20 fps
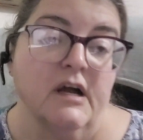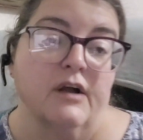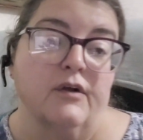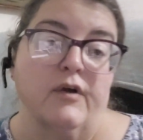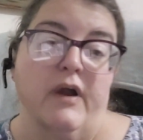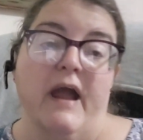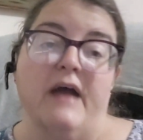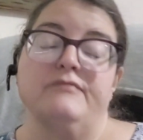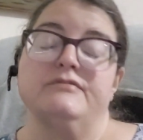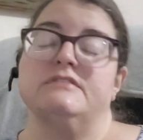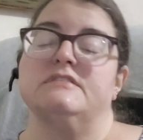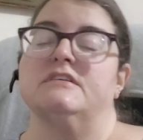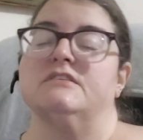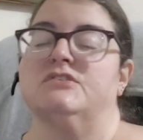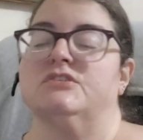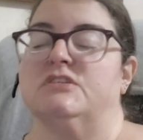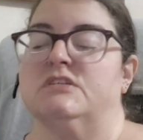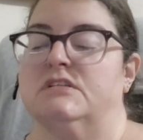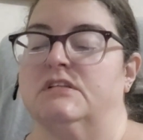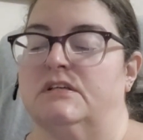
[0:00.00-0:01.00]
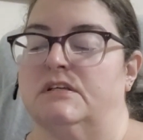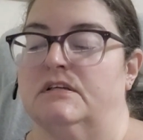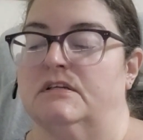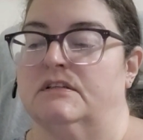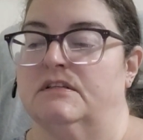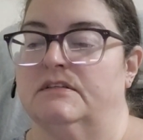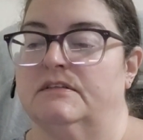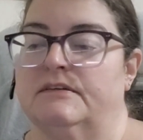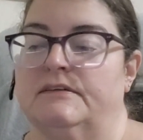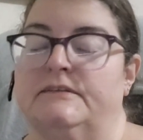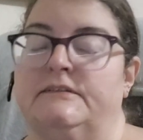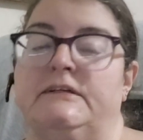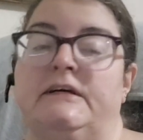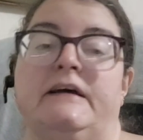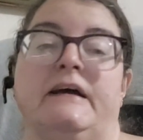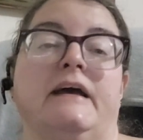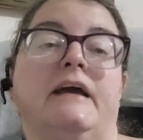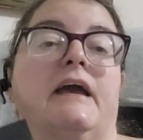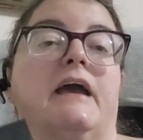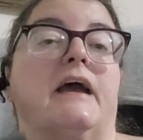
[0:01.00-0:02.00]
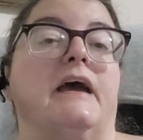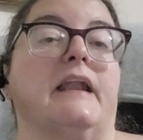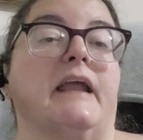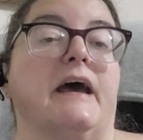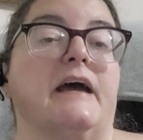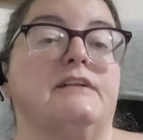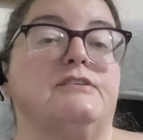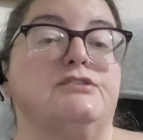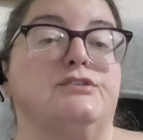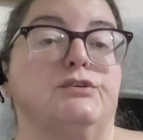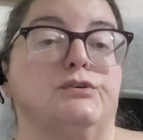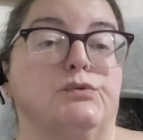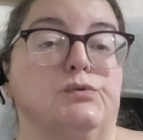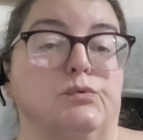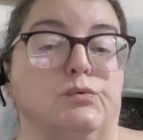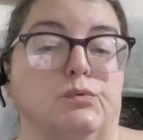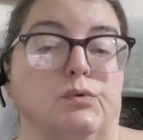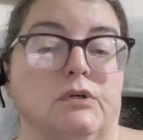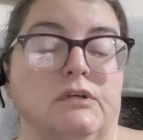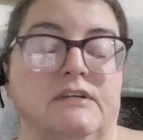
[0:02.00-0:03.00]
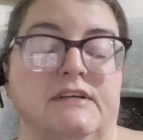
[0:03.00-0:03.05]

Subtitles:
crafts that she did. And I too